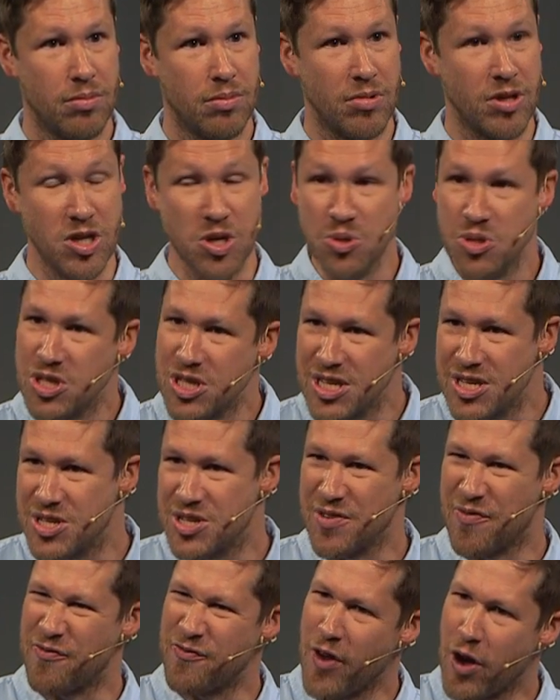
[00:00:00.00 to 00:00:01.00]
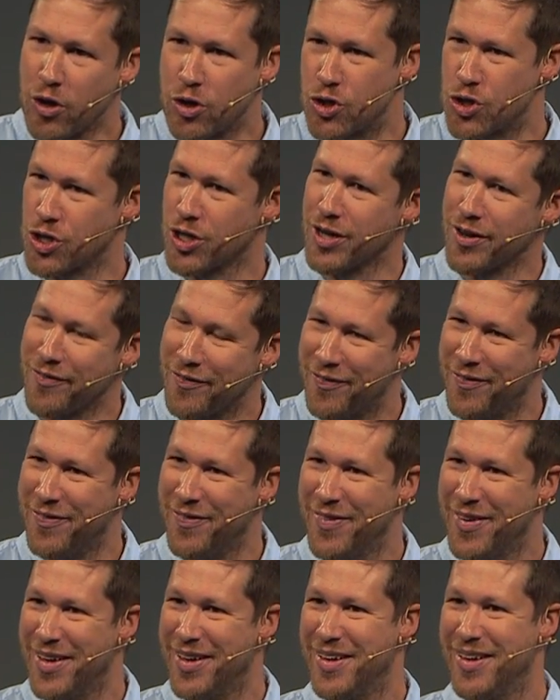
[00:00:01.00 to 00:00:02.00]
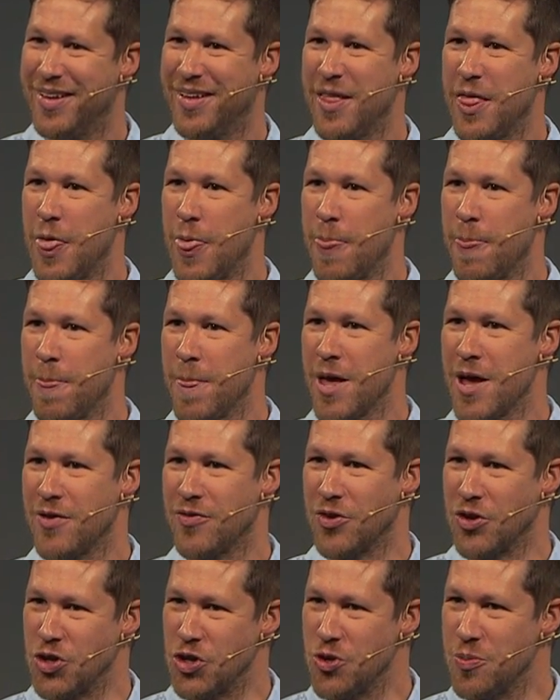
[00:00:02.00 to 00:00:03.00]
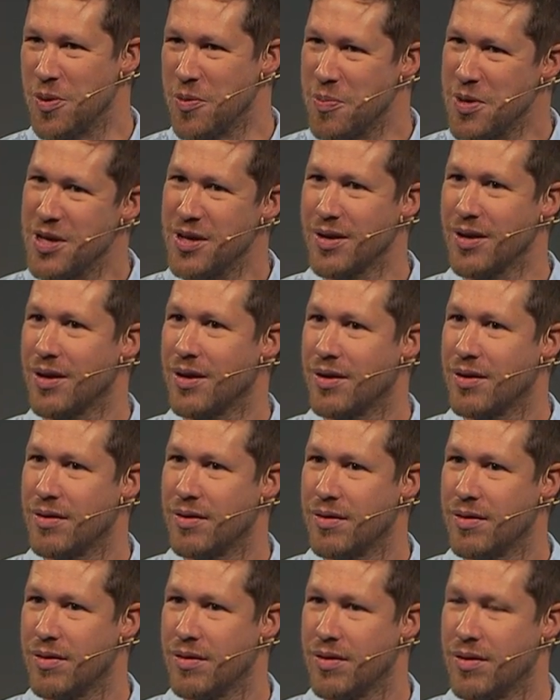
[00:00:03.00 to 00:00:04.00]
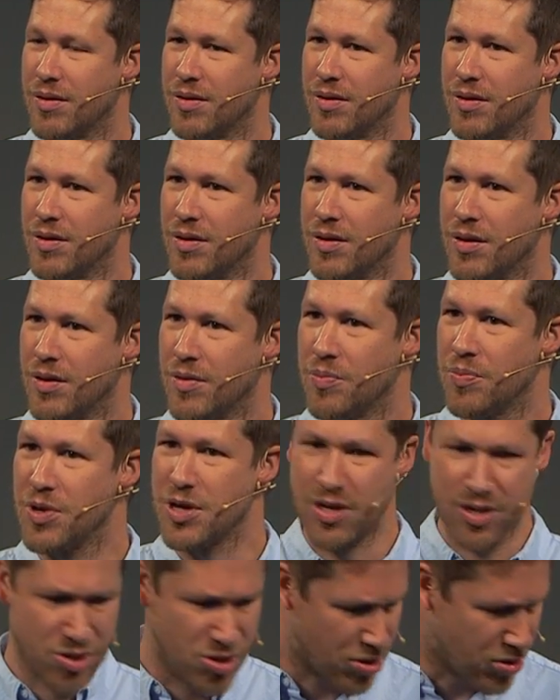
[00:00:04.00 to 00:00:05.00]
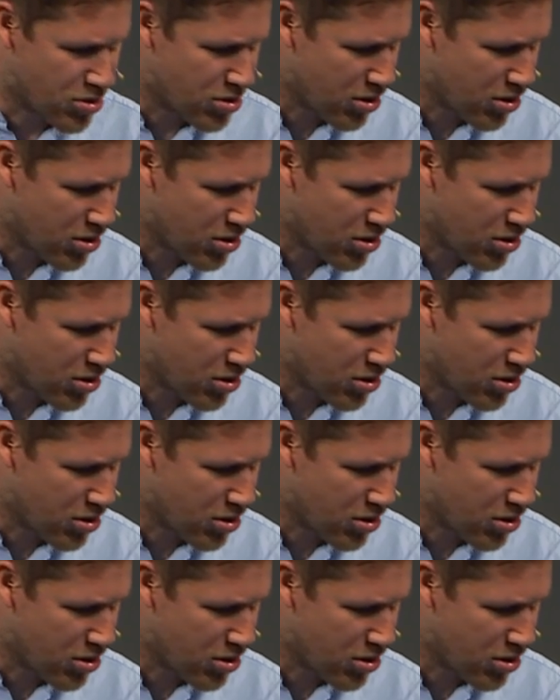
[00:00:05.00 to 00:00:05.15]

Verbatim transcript: You cease to function as a human being because you're